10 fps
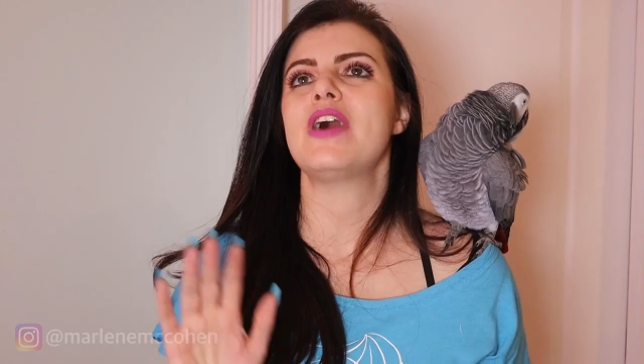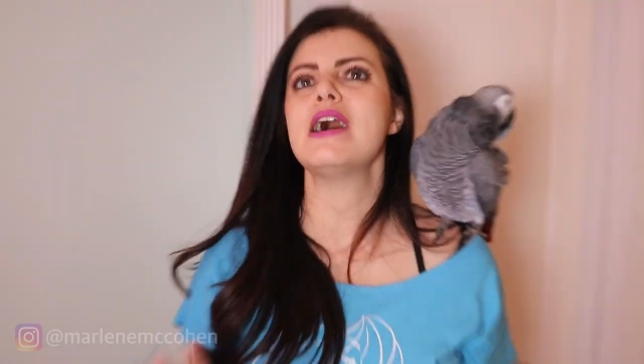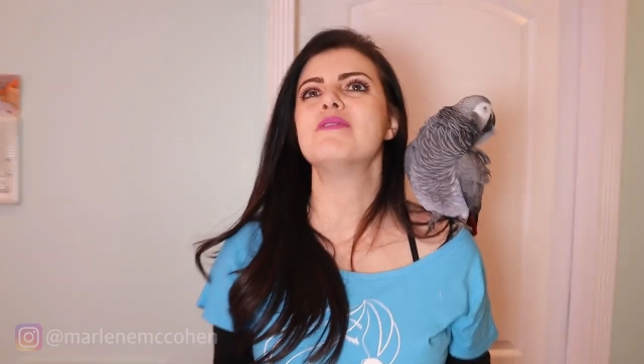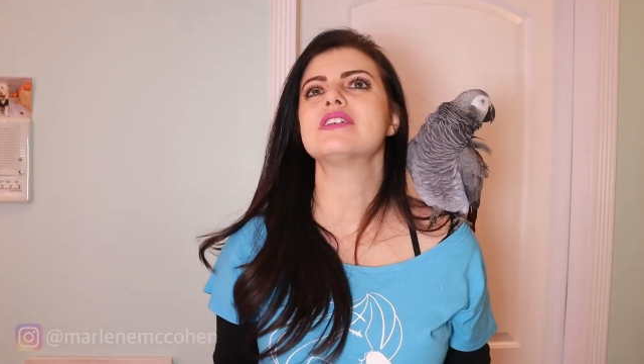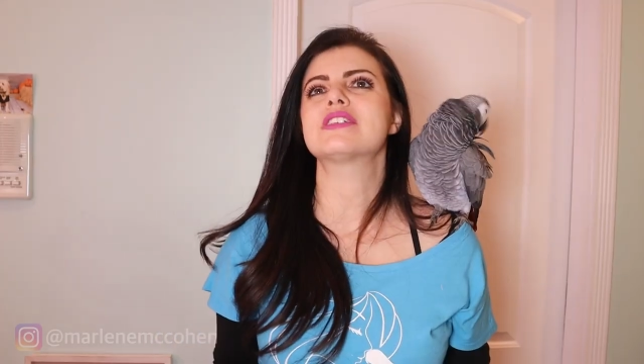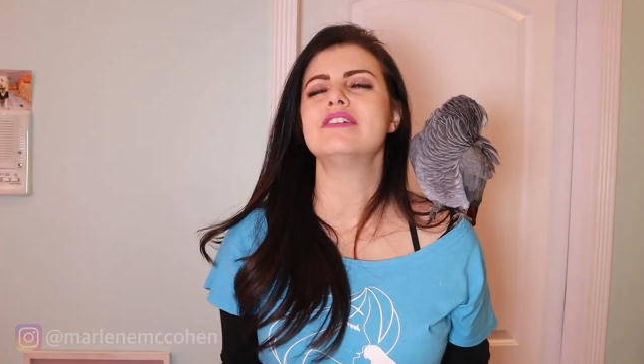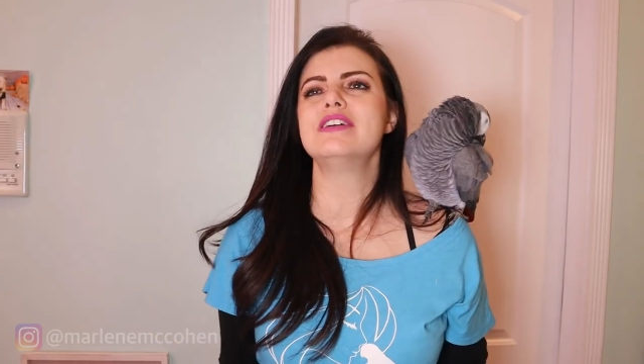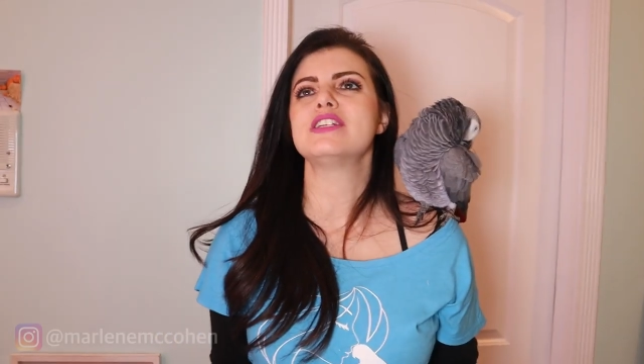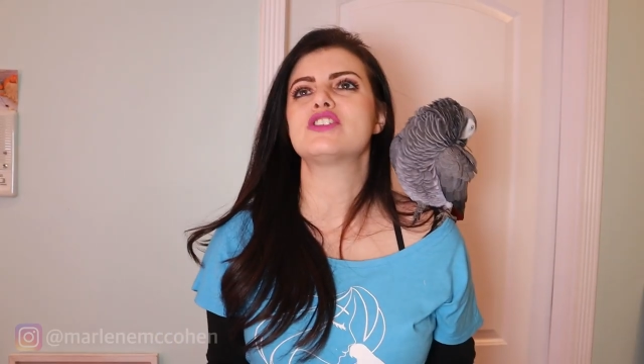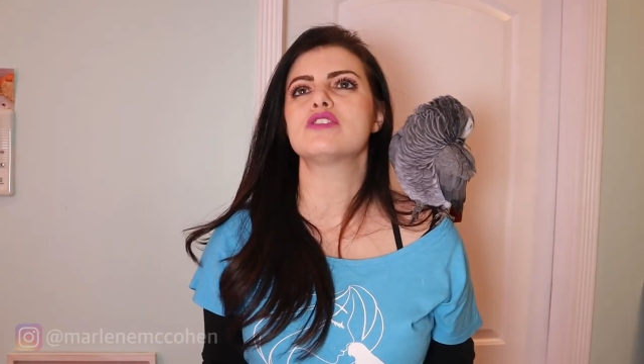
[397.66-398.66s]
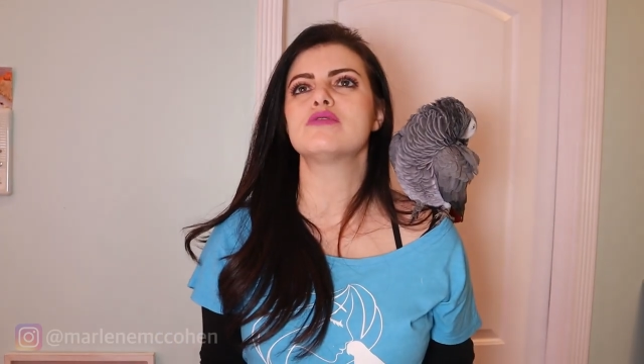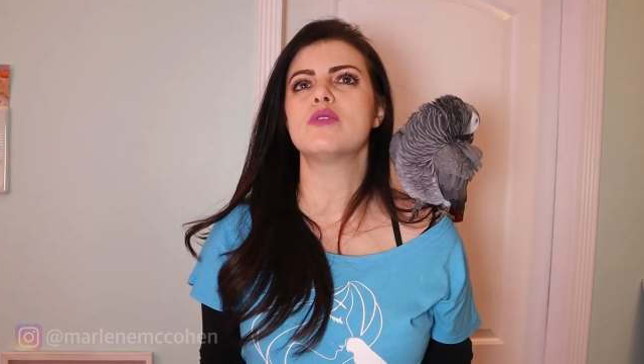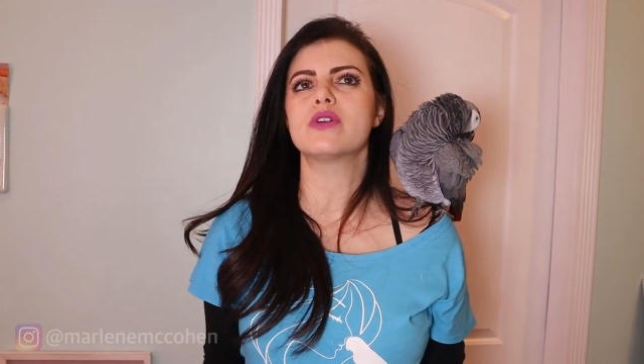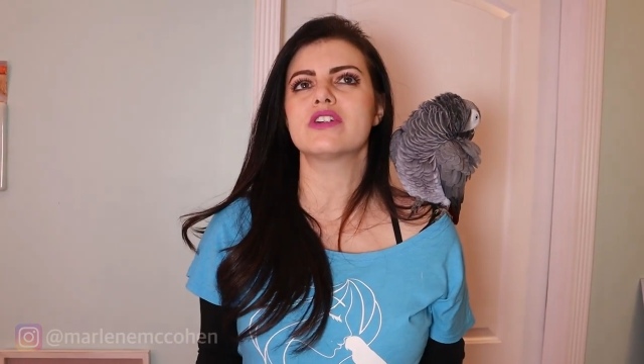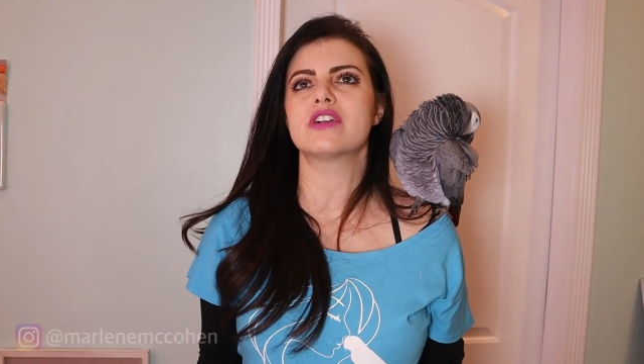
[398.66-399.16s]
I was going to
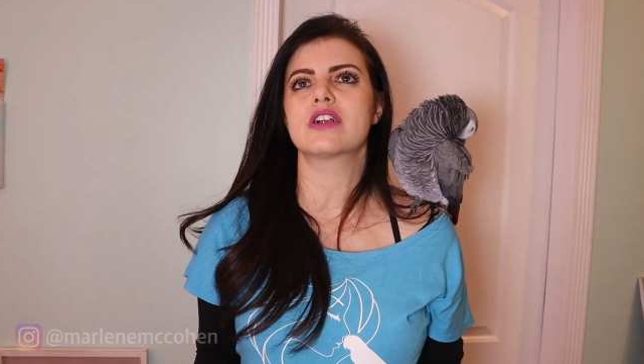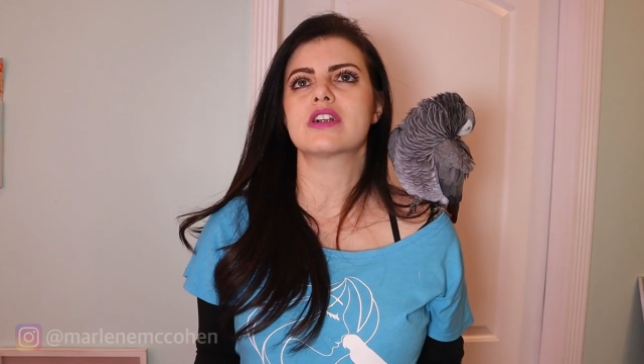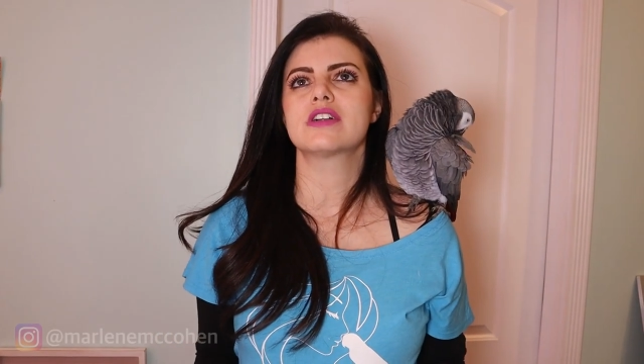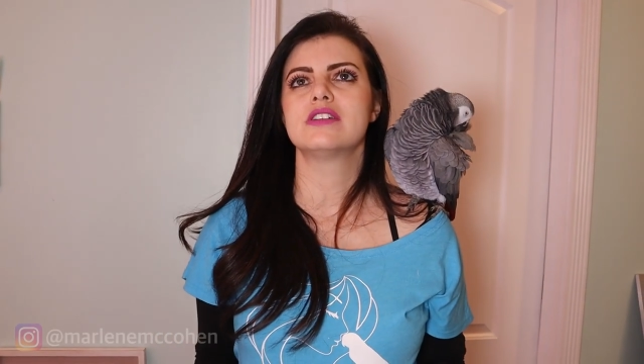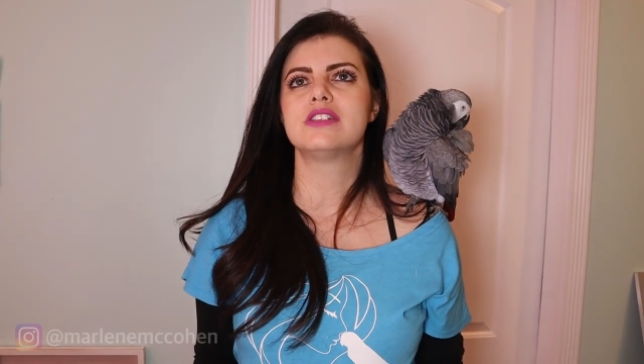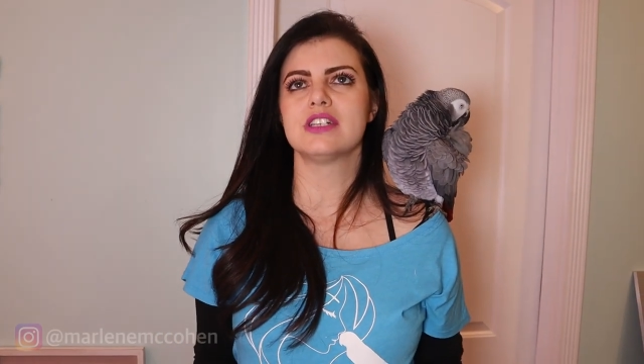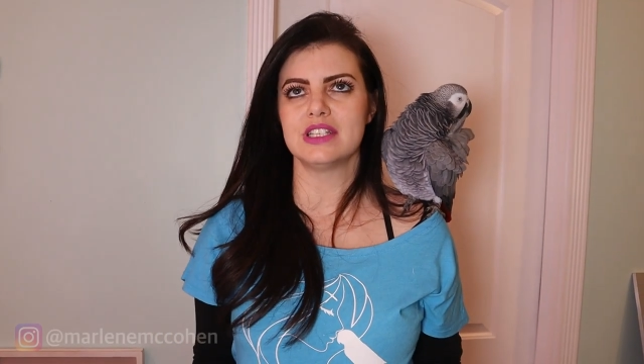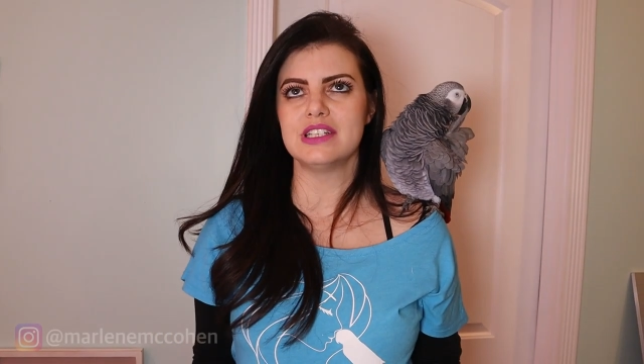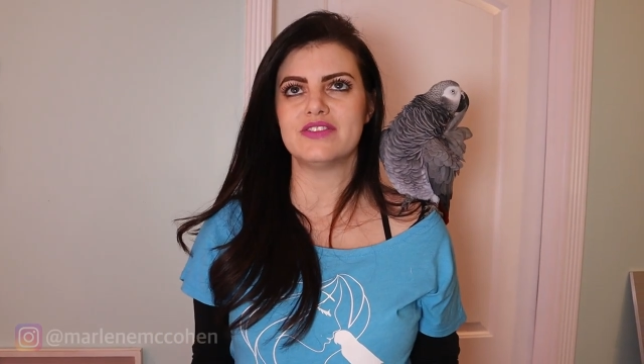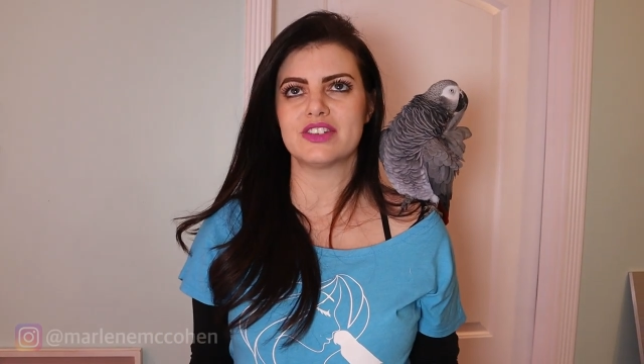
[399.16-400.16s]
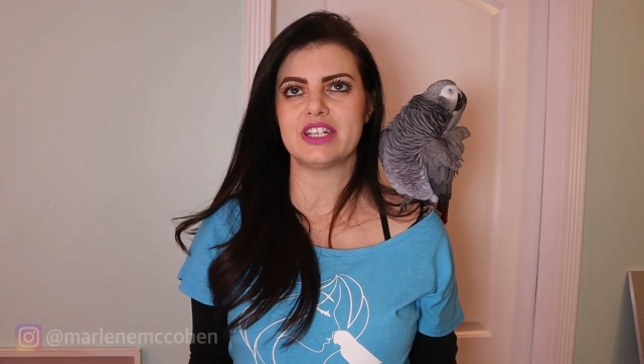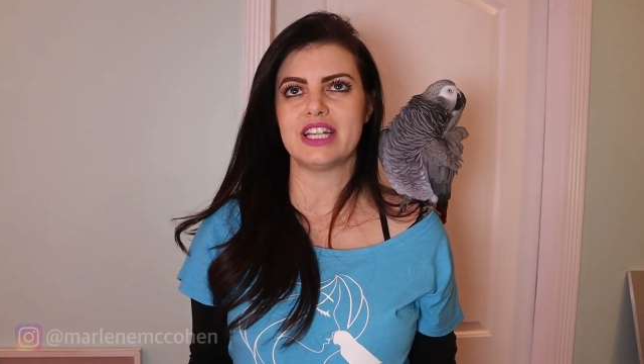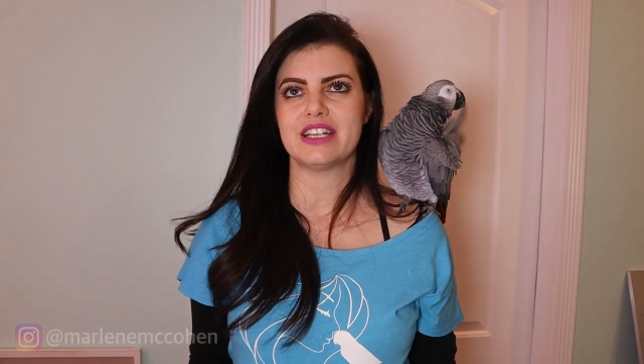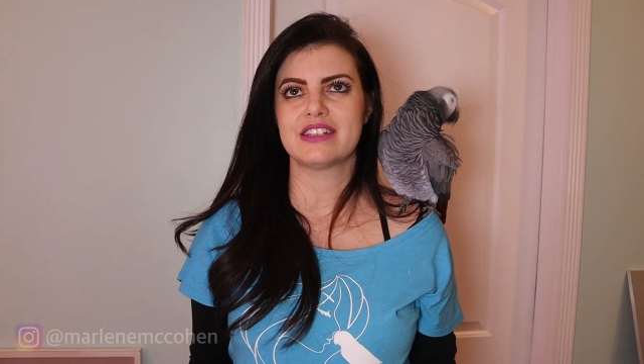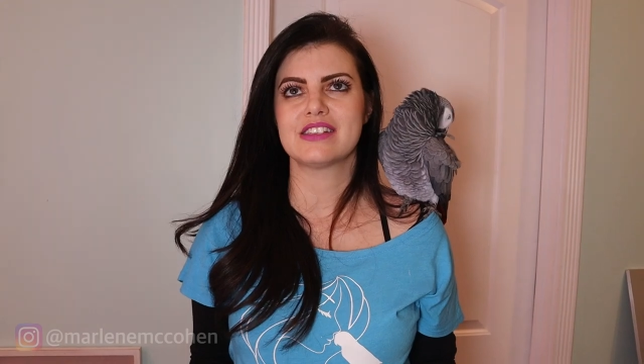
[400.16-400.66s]
order
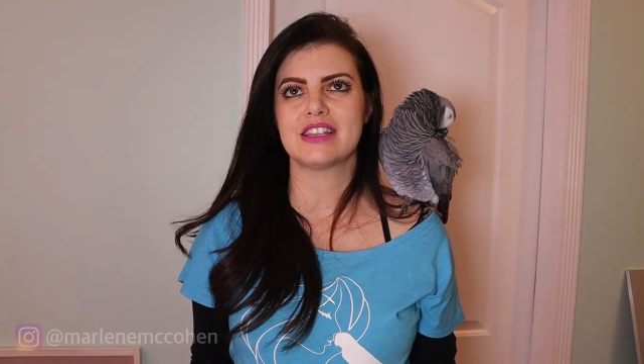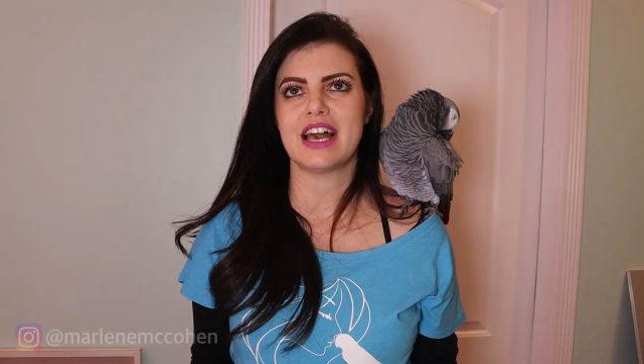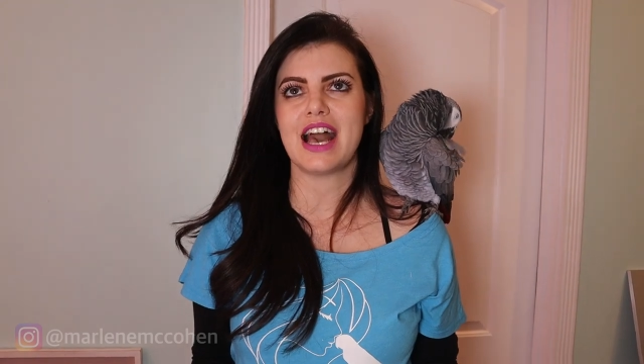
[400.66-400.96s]
delivery to the